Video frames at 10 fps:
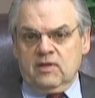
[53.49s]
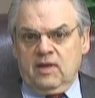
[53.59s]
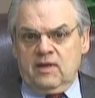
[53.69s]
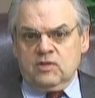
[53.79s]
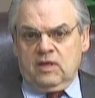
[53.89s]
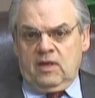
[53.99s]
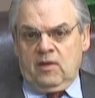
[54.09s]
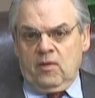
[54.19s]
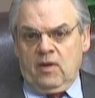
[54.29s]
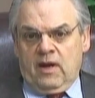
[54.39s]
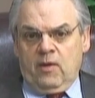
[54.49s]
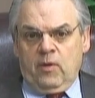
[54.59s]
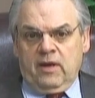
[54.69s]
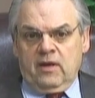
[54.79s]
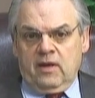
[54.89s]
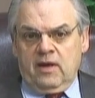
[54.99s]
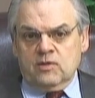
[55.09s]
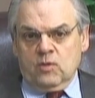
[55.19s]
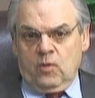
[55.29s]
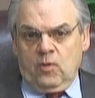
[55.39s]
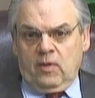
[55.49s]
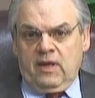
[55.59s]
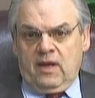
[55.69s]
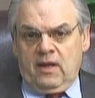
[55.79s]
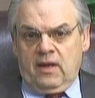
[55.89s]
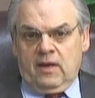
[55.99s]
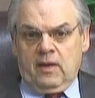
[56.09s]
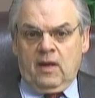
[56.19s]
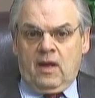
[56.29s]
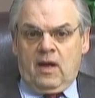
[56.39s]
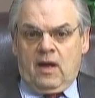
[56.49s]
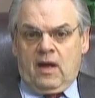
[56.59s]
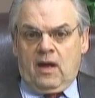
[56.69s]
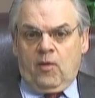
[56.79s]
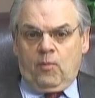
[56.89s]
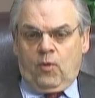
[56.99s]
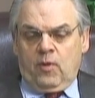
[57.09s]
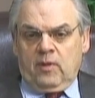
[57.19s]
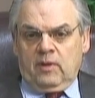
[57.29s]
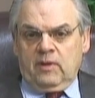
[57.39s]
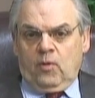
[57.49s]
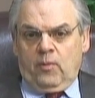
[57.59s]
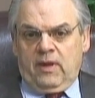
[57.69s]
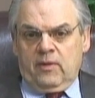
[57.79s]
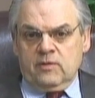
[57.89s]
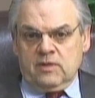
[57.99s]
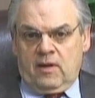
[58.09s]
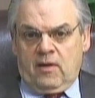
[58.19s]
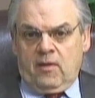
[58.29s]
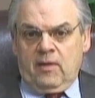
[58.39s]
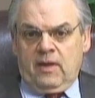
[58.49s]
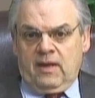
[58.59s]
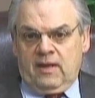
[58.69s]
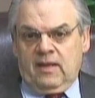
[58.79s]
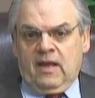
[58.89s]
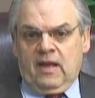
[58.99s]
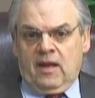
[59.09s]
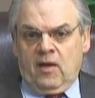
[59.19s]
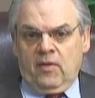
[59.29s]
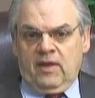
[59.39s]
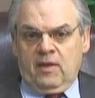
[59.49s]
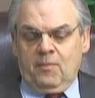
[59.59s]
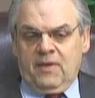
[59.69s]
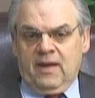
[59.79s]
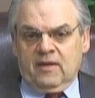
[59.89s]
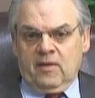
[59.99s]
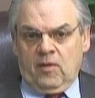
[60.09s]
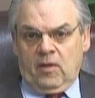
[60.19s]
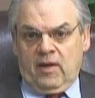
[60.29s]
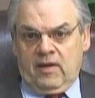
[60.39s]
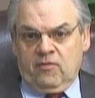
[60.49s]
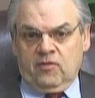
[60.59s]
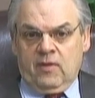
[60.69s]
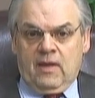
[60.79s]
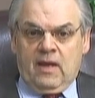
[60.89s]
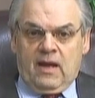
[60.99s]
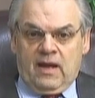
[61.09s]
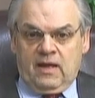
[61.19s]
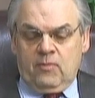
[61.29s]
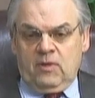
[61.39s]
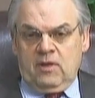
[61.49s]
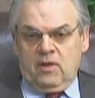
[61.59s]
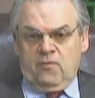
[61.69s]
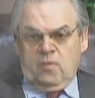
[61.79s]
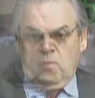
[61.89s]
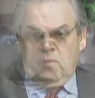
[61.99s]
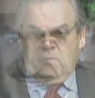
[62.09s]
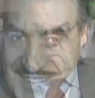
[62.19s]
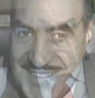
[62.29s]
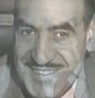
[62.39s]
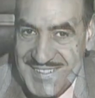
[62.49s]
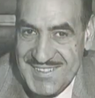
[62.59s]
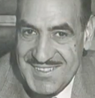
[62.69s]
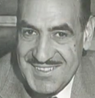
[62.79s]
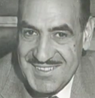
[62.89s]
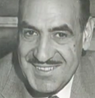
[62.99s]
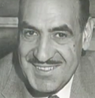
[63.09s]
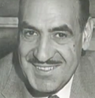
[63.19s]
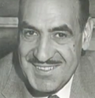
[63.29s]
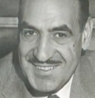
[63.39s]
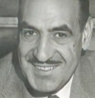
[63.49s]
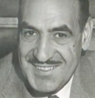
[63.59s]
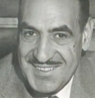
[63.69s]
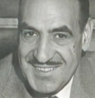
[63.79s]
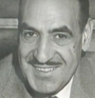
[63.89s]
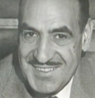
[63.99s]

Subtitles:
educator, I recognize early on how important legal matters are and how they impact our lives. I am the nephew of the late Anthony J. Celebrezzi,